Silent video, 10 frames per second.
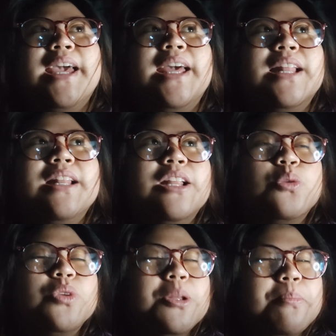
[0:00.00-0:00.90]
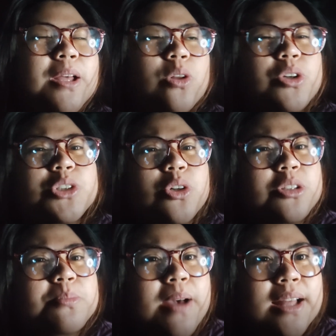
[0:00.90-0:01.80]
And it would depend also on
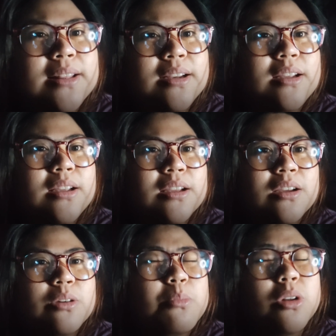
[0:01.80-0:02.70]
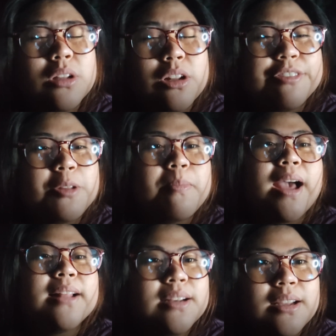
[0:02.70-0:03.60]
the battery, model of the
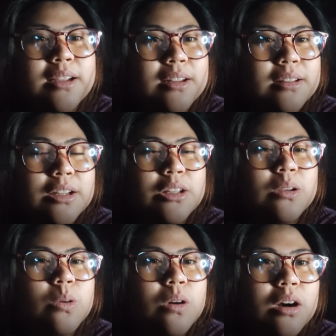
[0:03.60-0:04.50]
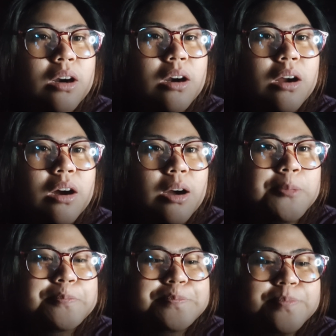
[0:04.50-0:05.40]
battery that you
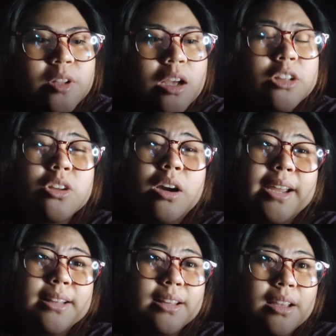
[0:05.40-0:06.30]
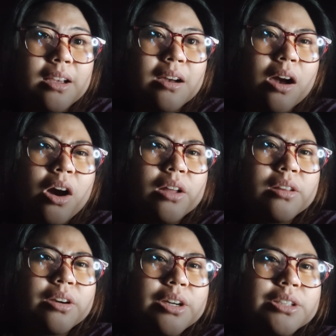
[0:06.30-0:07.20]
are targeting.
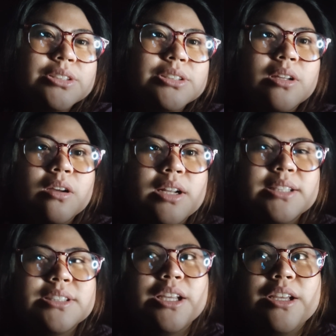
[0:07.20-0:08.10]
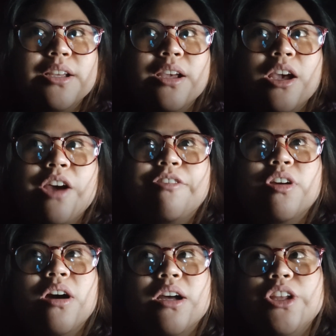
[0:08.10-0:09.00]
Others, let's say, if
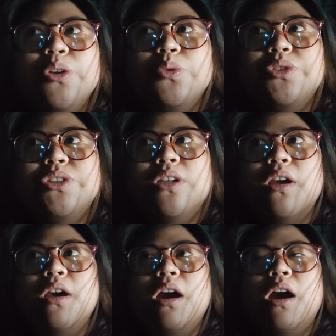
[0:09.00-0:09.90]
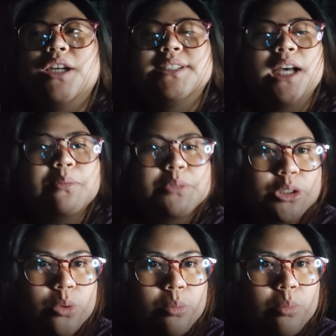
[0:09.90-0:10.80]
you're gonna use a
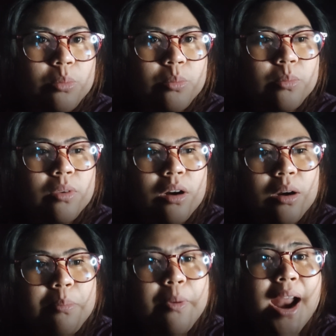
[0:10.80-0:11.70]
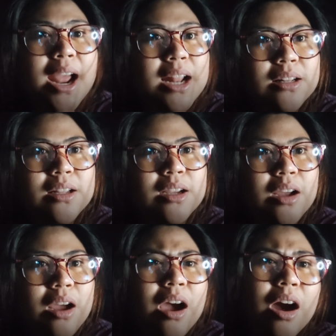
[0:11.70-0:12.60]
Samsung brand,
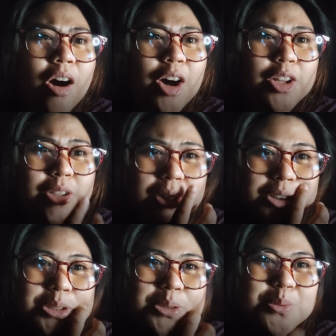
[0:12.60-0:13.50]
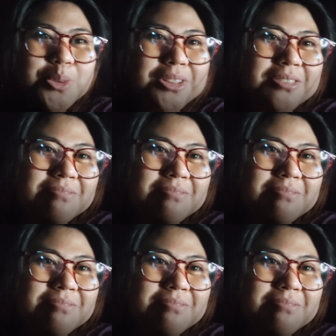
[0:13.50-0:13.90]
others would